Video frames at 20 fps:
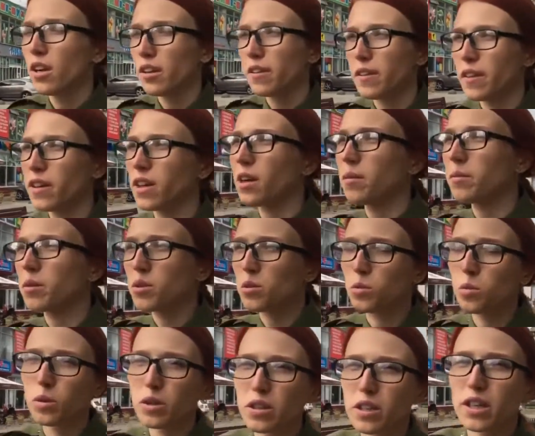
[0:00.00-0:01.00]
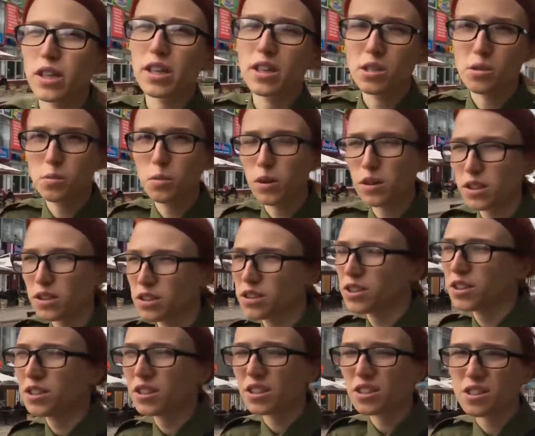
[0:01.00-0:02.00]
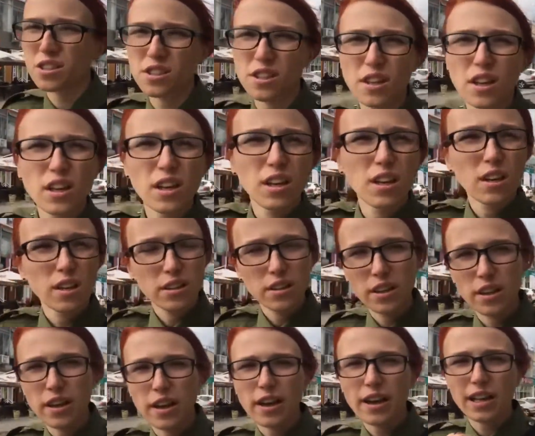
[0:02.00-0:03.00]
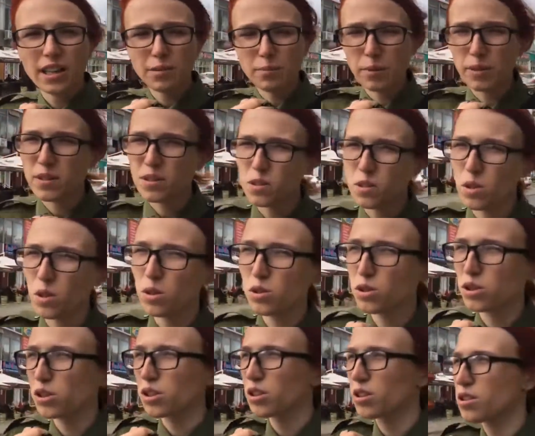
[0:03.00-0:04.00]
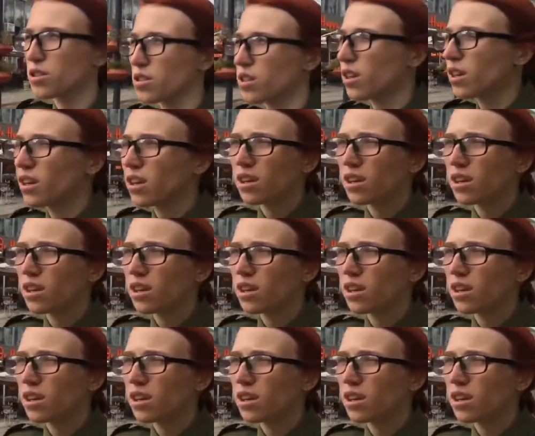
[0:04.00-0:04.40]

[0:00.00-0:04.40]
they're coming to war as volunteers they're helping soldiers,